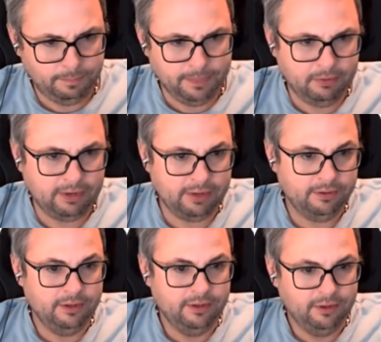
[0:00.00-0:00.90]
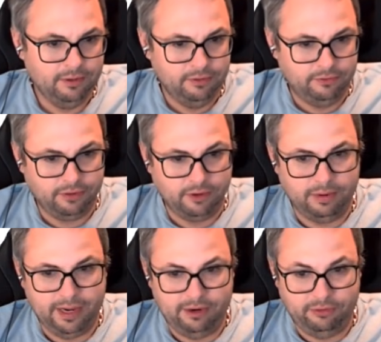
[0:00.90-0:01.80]
Okay,
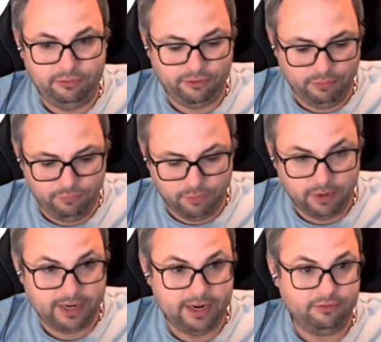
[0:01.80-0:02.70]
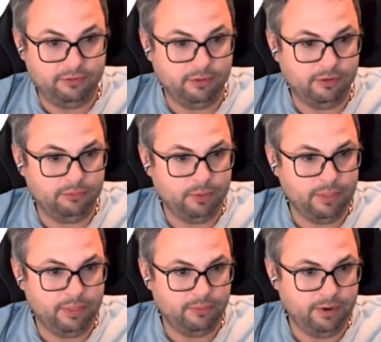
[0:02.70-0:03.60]
so a 2-cell 4 cage is always
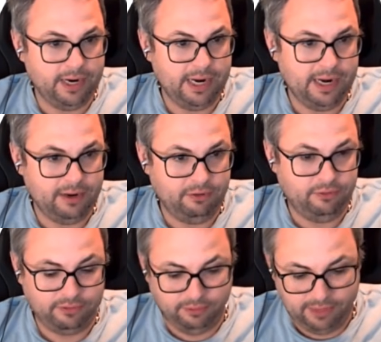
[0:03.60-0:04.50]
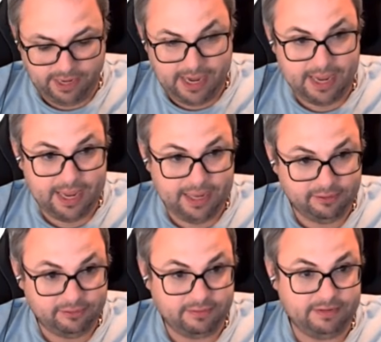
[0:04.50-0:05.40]
1, 3. A 2-cell
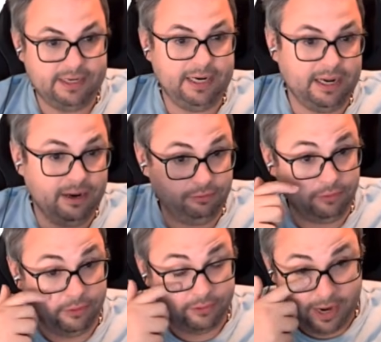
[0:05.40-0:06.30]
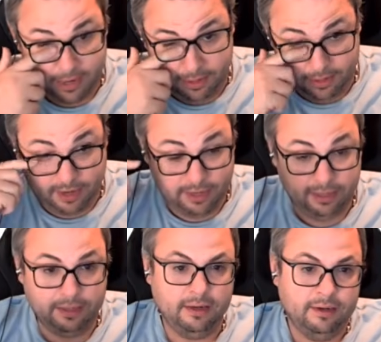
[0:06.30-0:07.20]
17 cage is always 8,
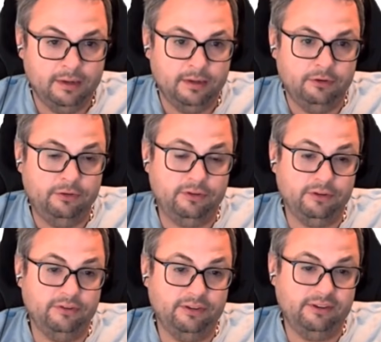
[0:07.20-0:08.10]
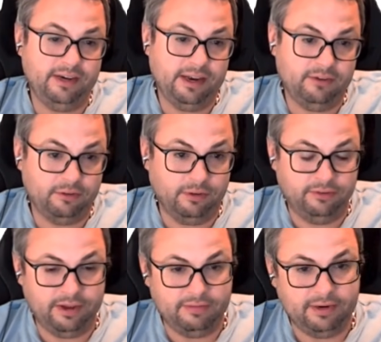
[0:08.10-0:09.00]
9. 2-cell 16 cage is always
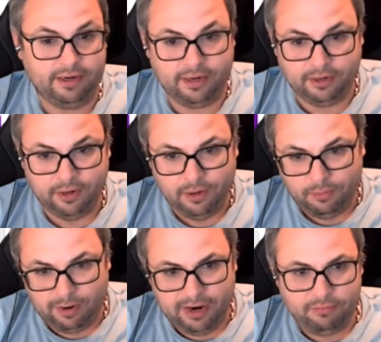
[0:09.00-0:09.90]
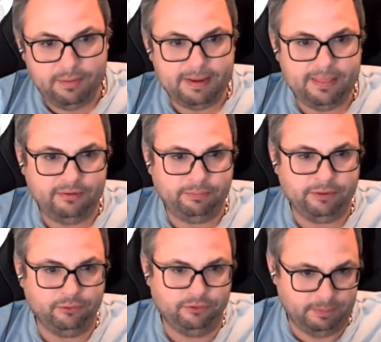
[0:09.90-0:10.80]
7, 9. Why have we made this
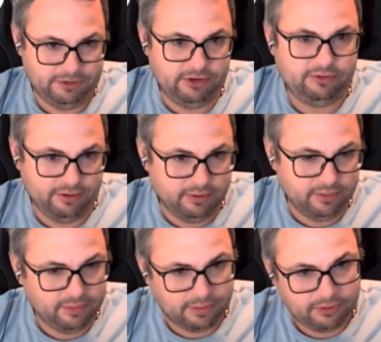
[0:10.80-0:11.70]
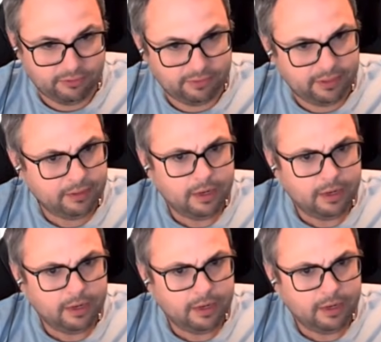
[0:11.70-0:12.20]
puzzle so much easier than the rest of it?